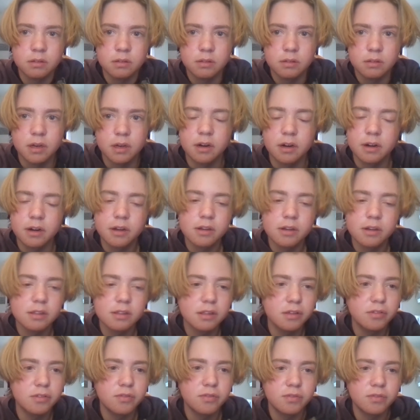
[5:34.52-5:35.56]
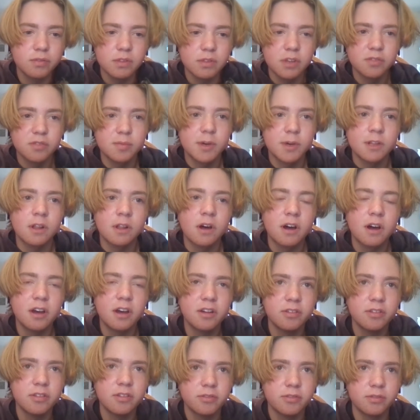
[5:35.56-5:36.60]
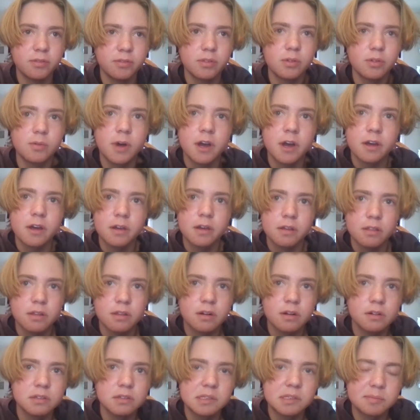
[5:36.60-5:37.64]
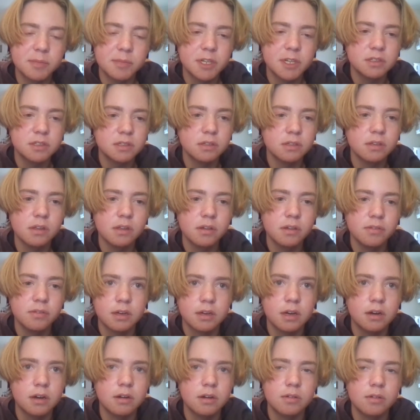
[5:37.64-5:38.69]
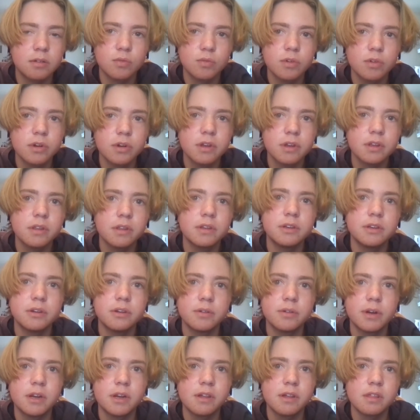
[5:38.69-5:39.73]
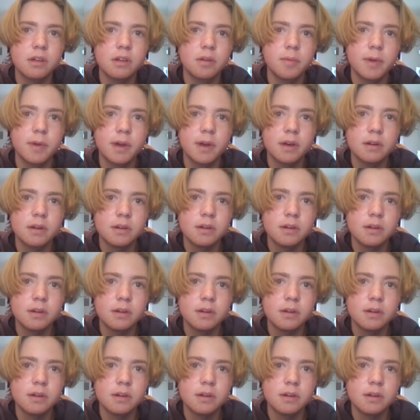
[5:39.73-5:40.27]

I don't know, live my life the way that I was meant to live. Can't really do anything about